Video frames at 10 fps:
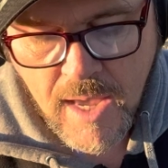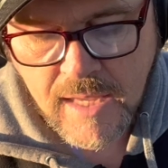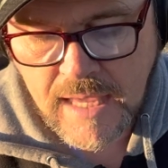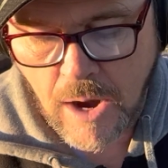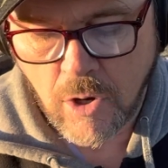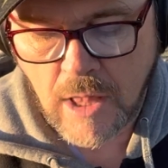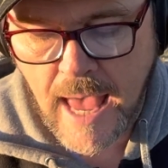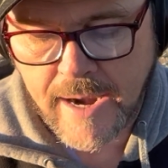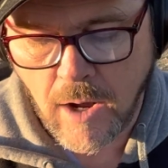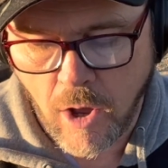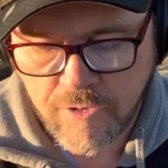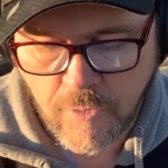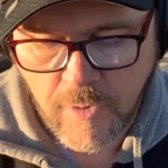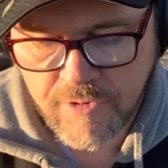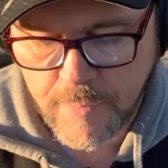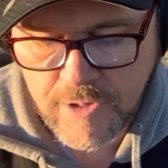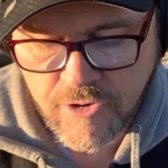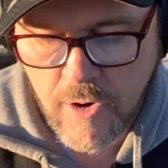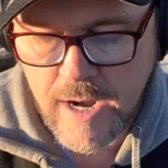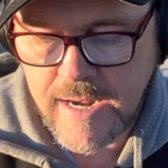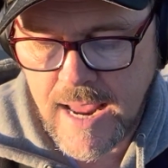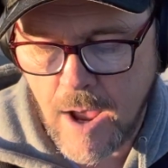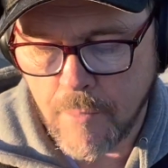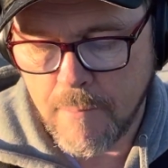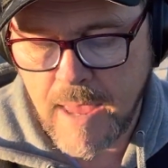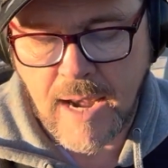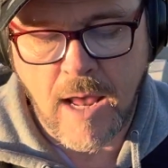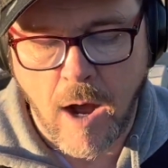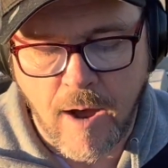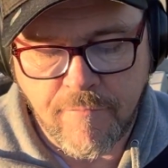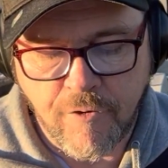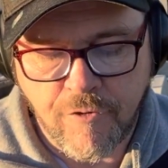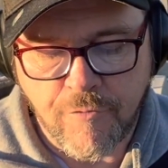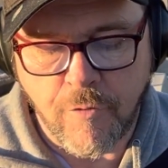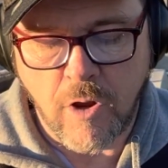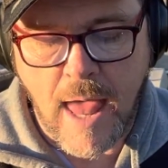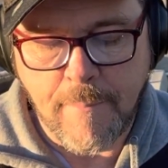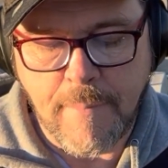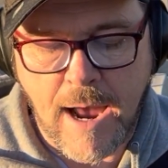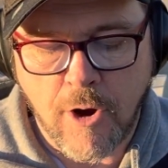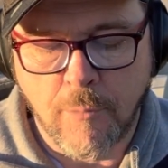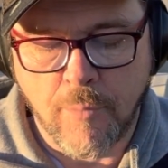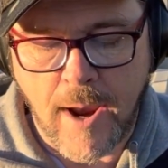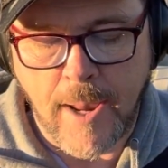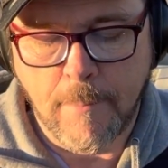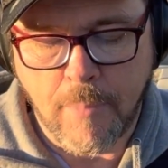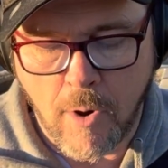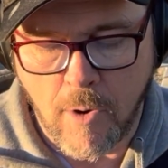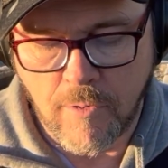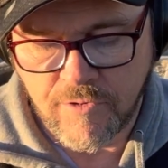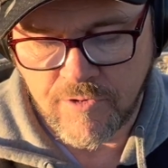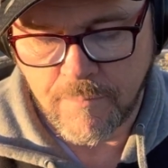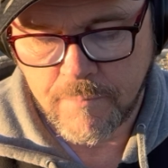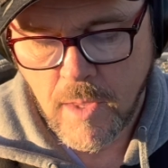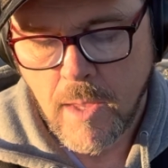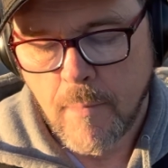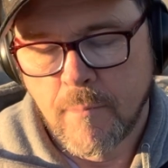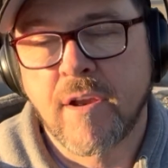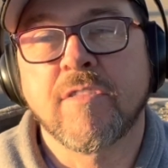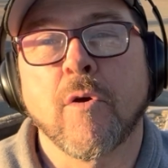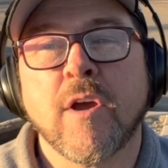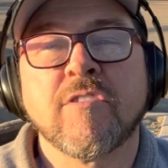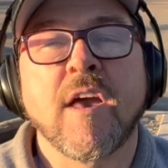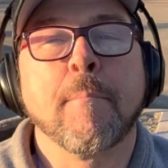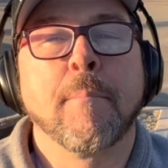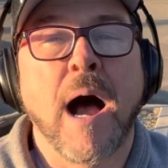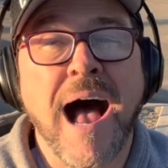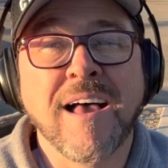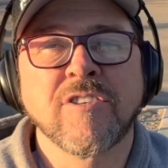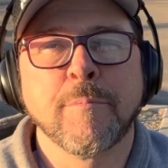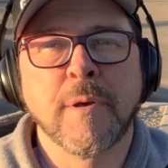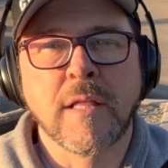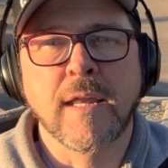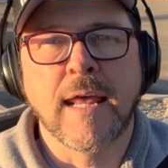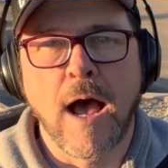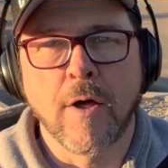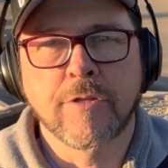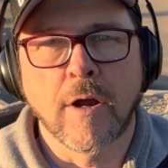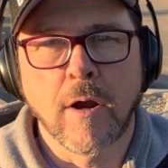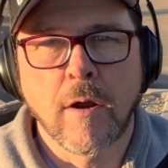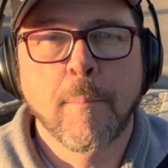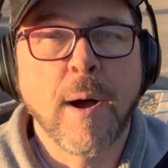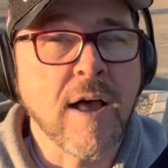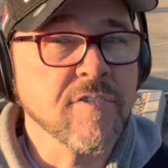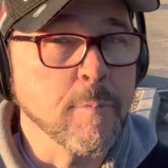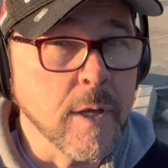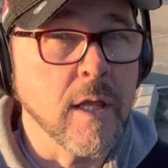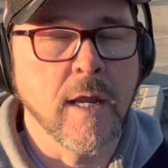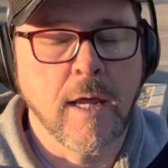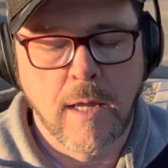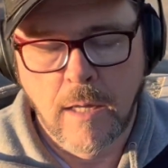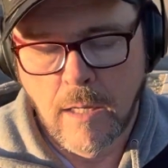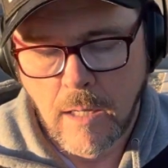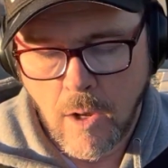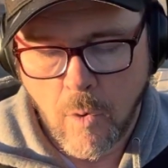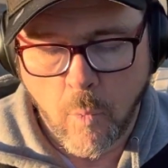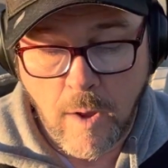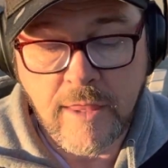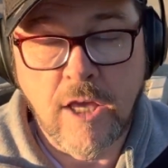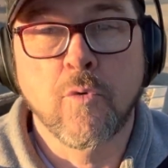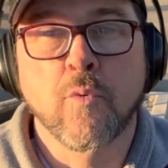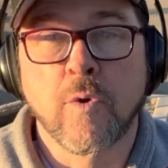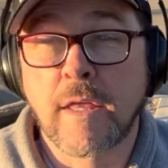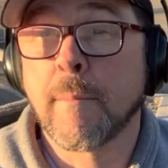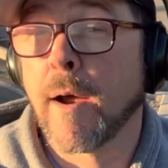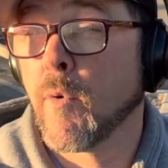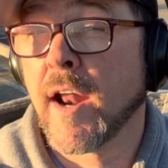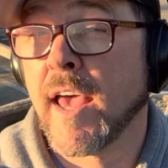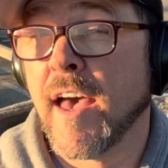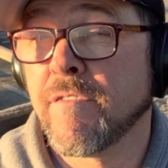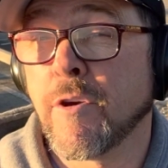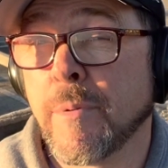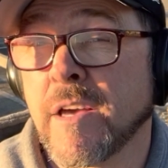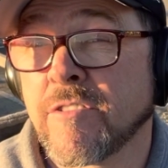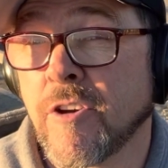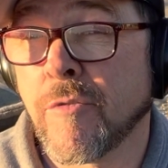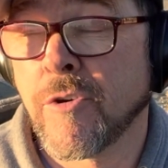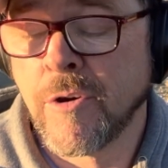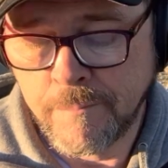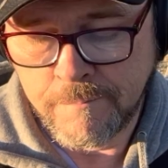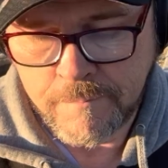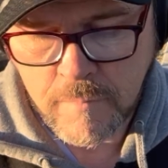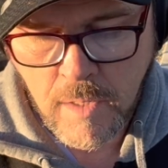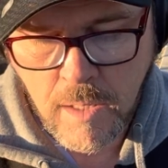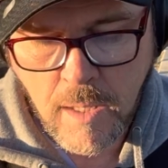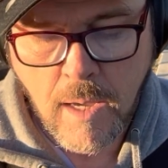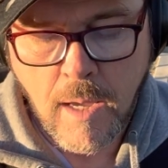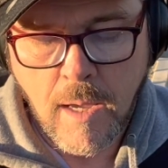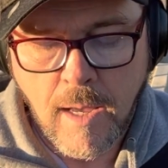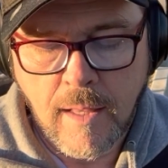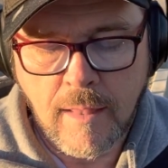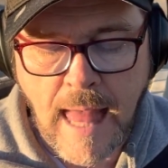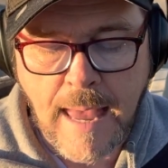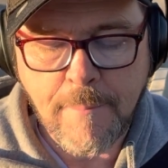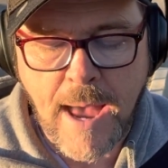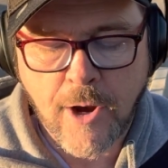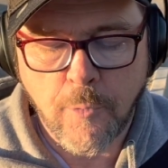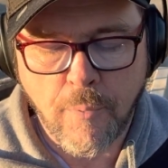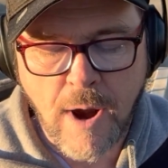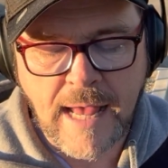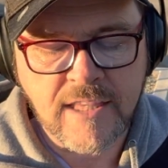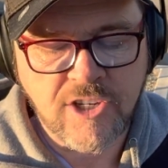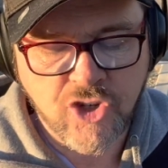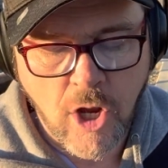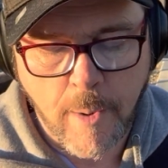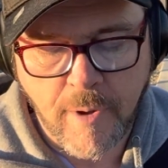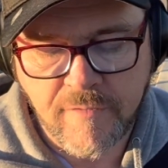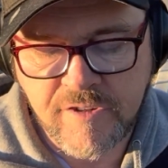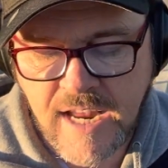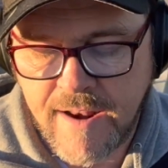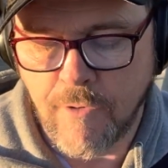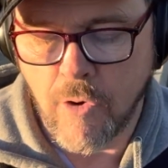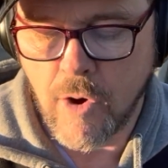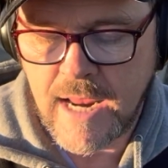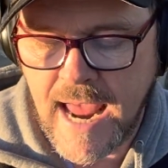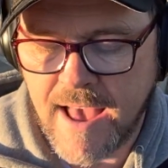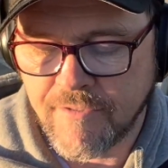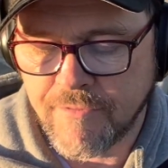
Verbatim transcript: Carolina also has been turning down many offers for linebacker Brian Burns. But if there is a possibility out there possibility. One that you really might want to F your picks over linebacker Bradley Chubb of Denver. He has